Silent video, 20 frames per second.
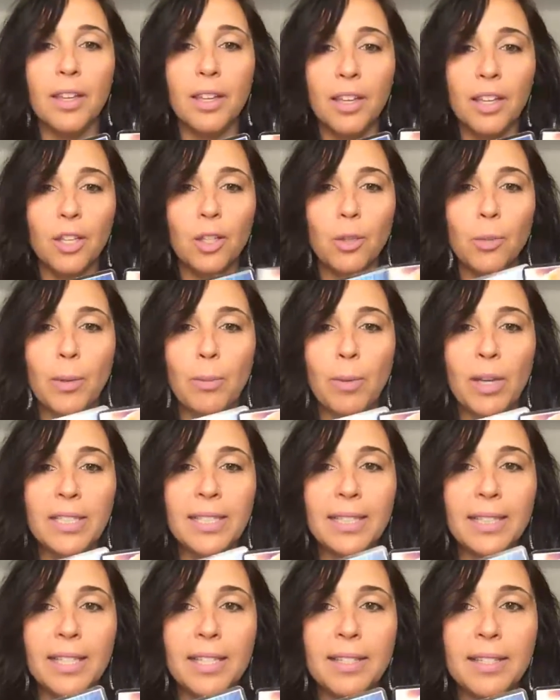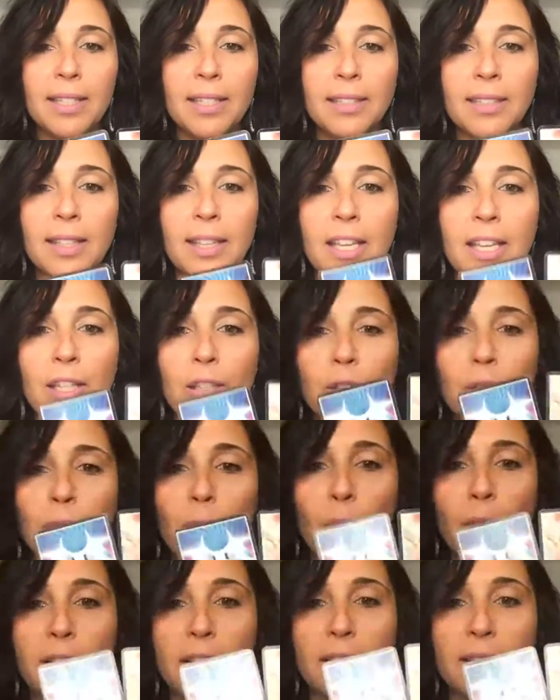We must listen to the inner
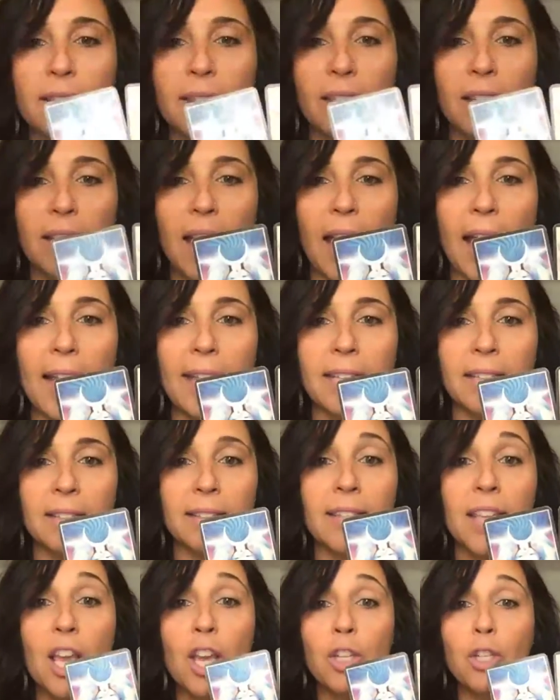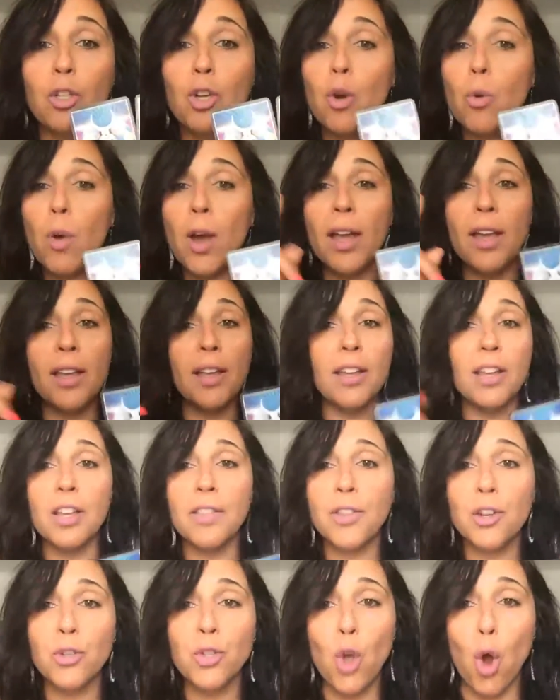voice, the guidance. You know what?
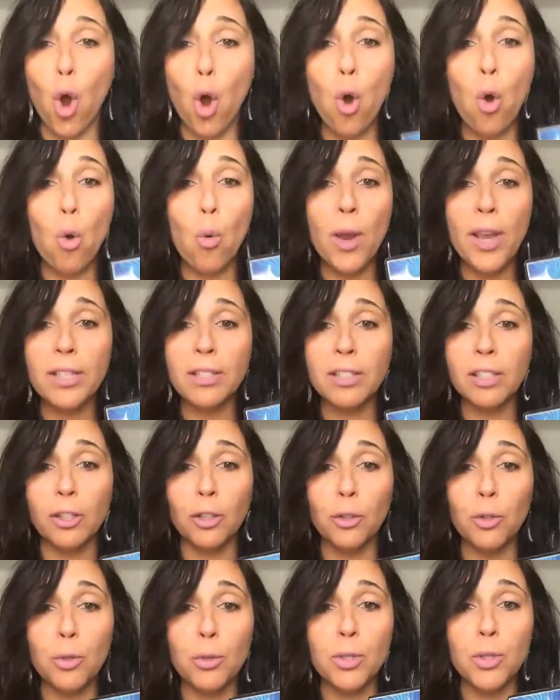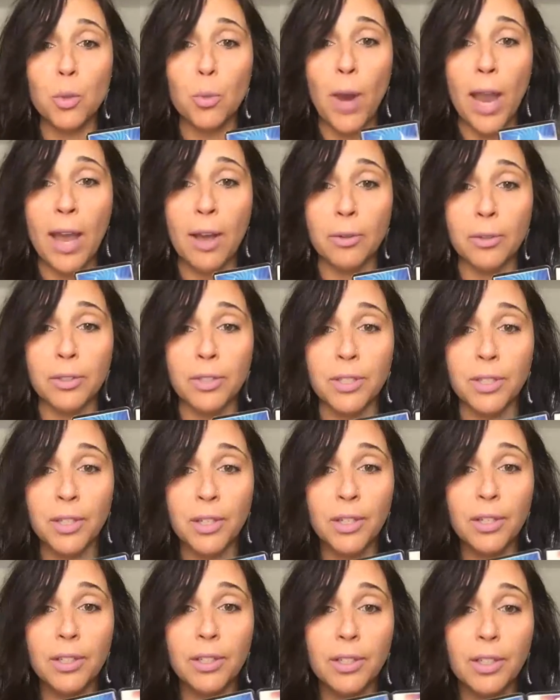There's always clues around.
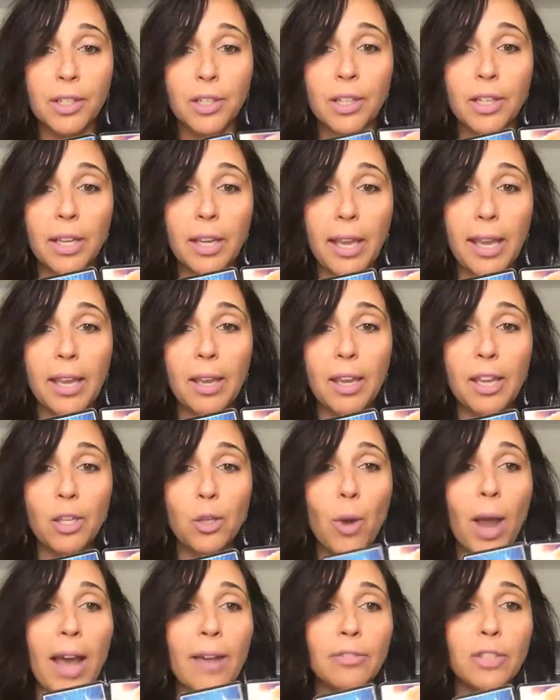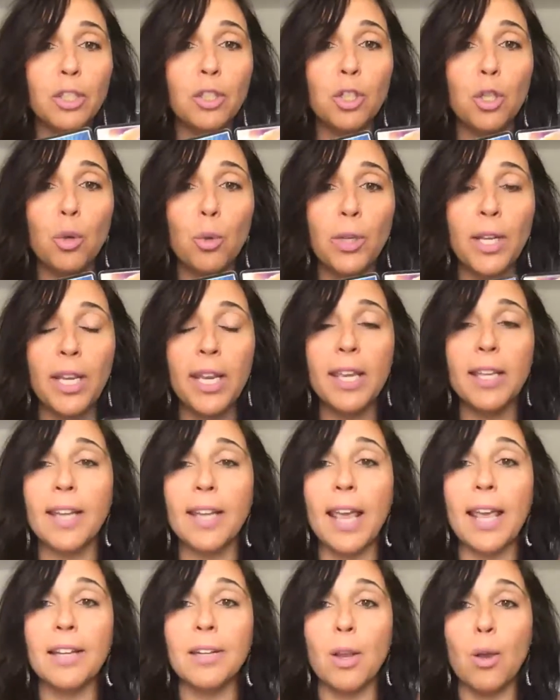You have to tune
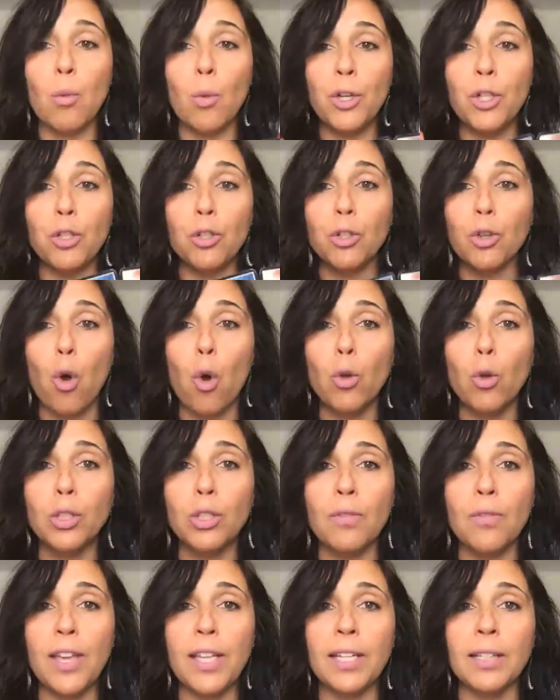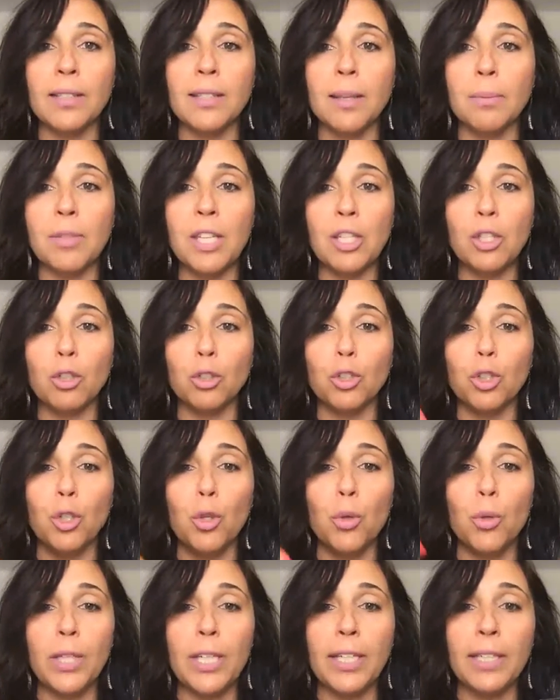in. And when you're cultivating something, you're
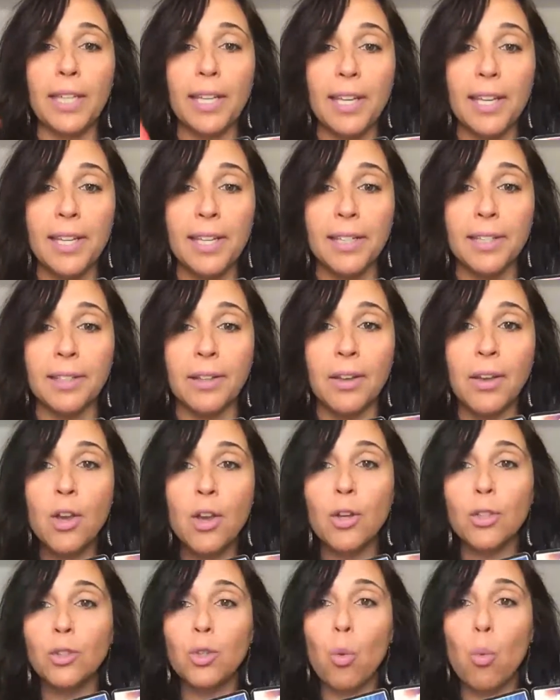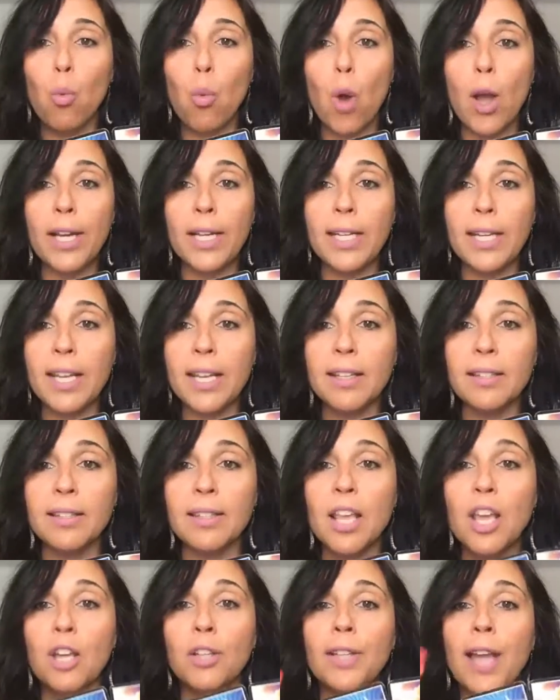tuning in to what it
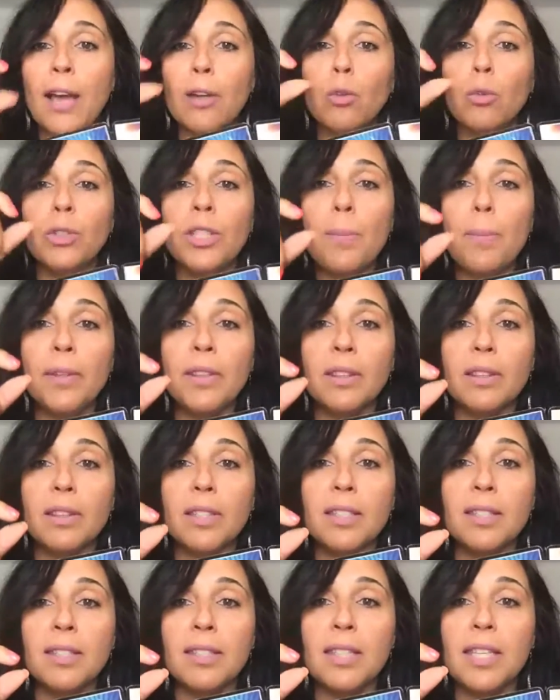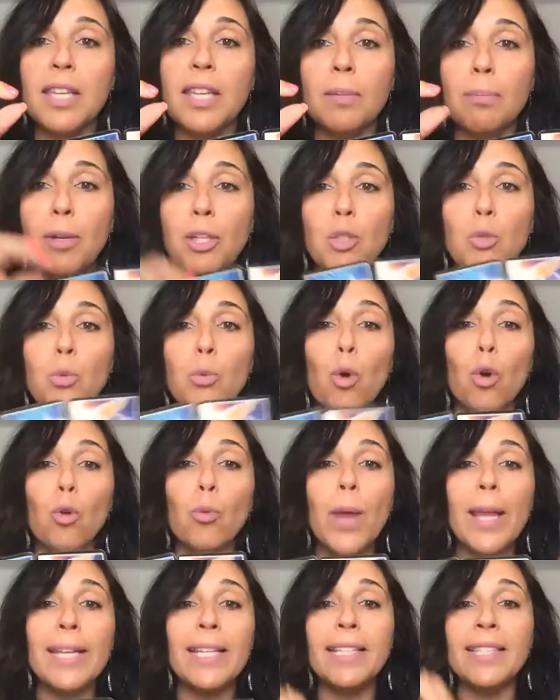is, not only but the seed, but you
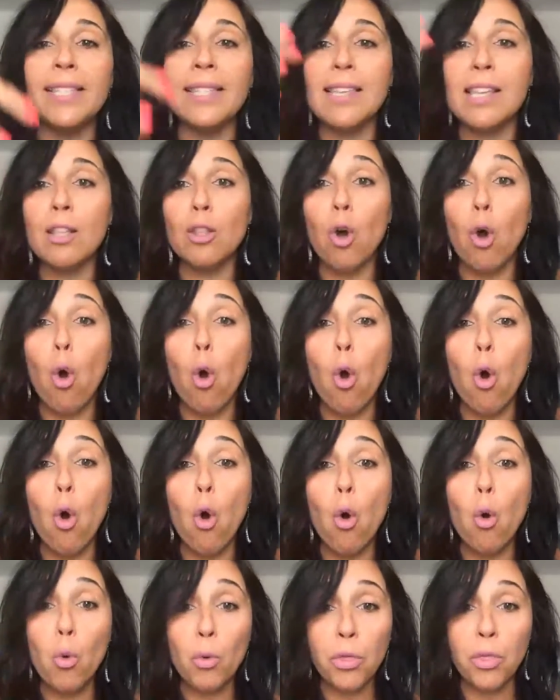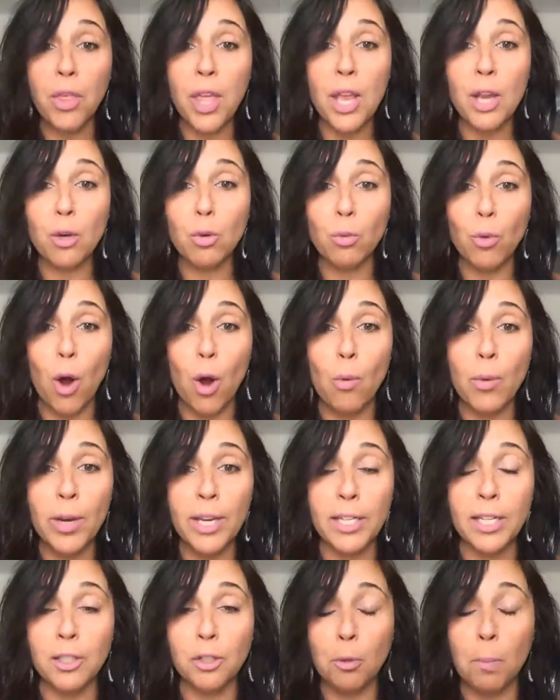already see the whole thing
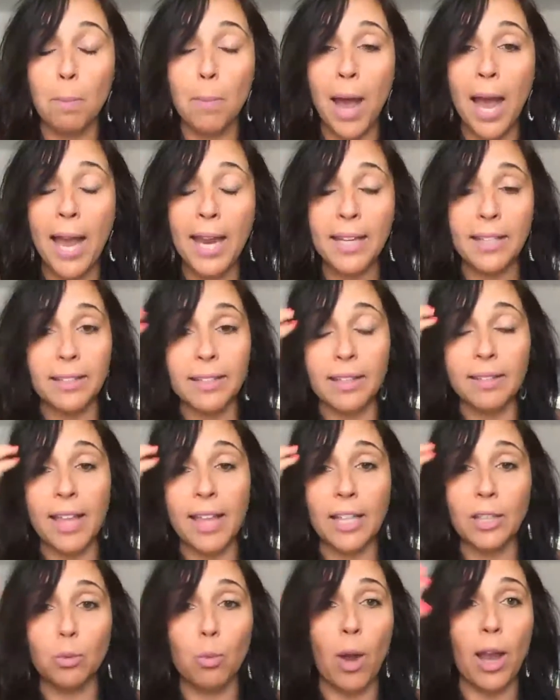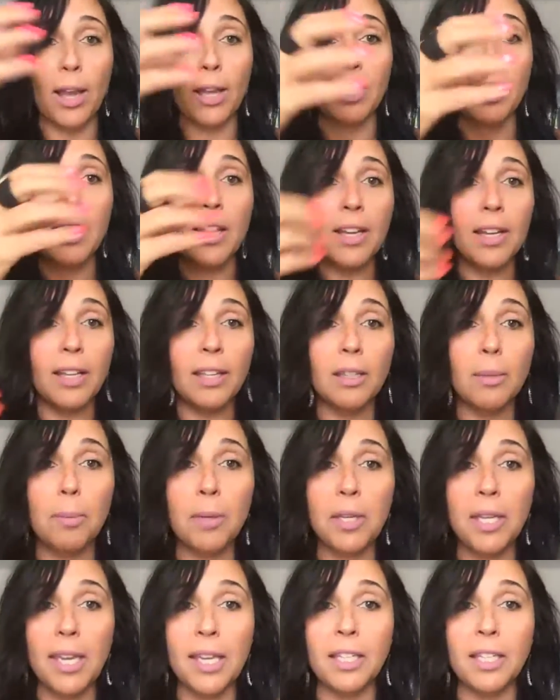growing in your mind. That's why in the
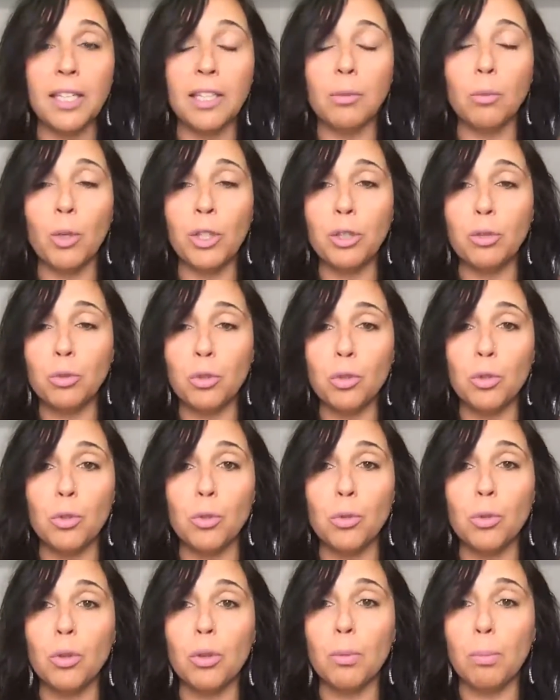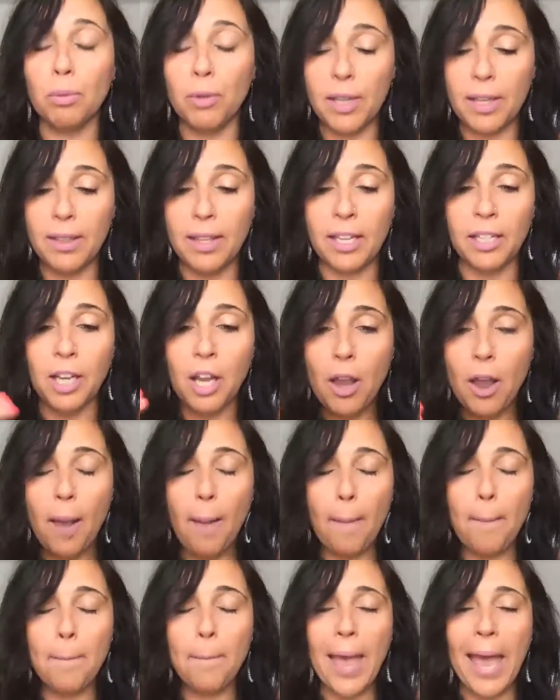beginning, when you do the breathing,
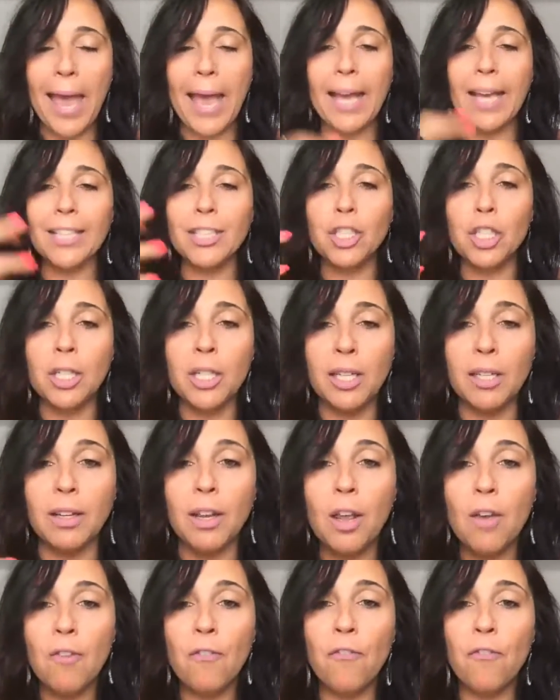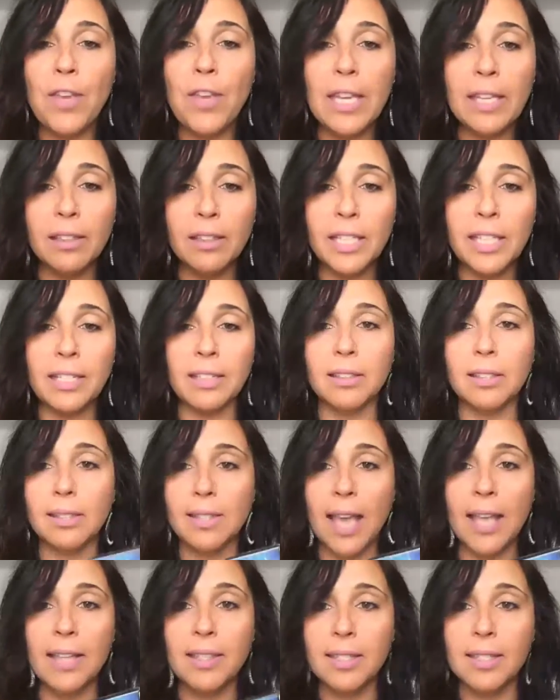imagining, feeling,
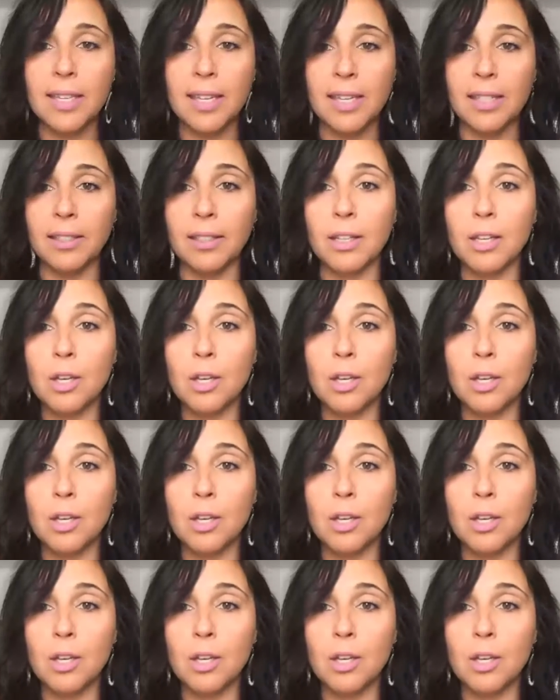sensing,